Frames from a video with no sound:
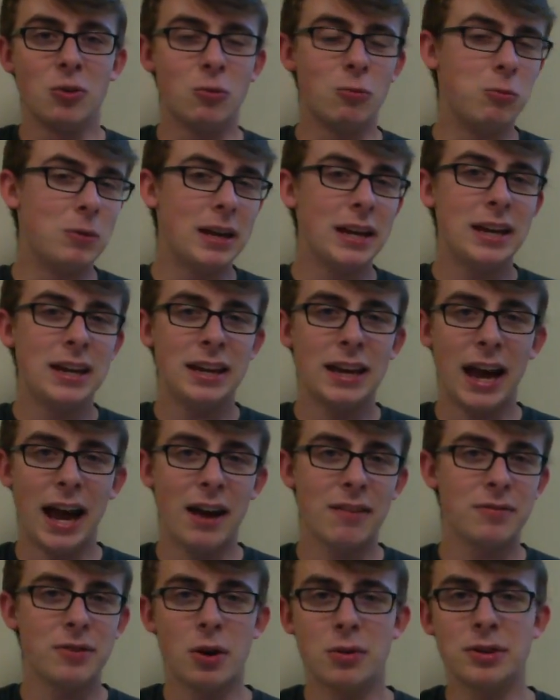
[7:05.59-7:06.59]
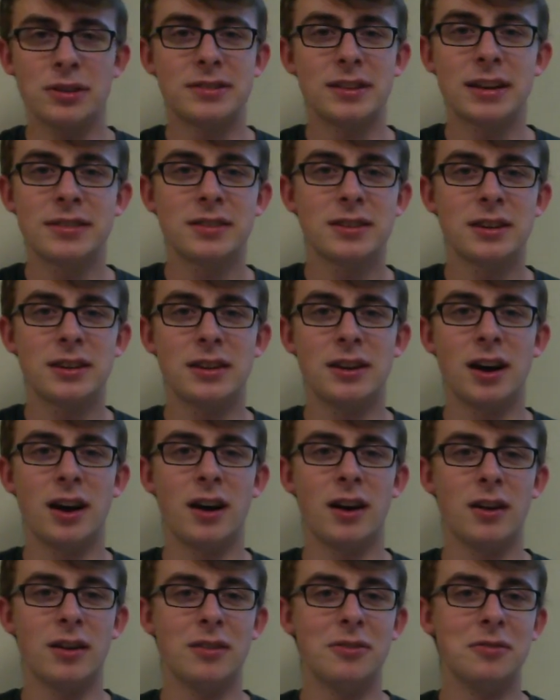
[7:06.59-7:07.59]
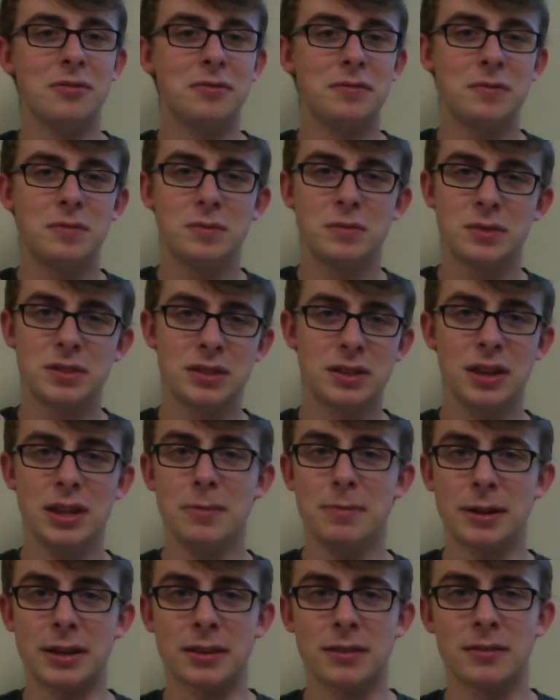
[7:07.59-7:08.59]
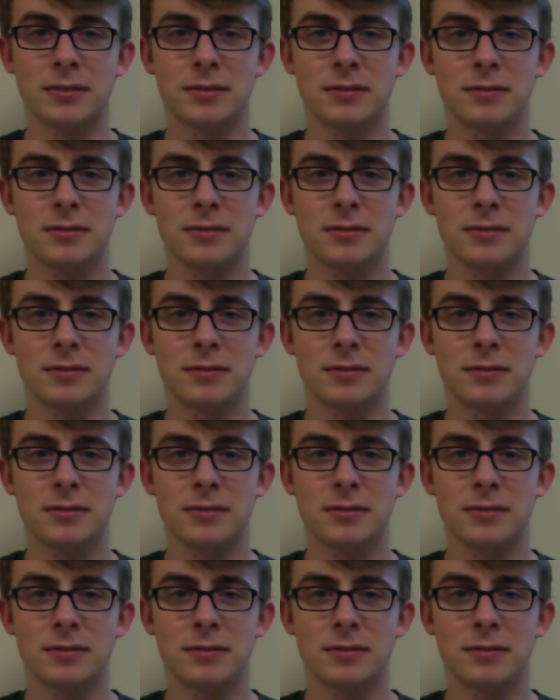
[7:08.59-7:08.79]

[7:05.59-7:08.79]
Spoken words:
we have no necessity of sleeping.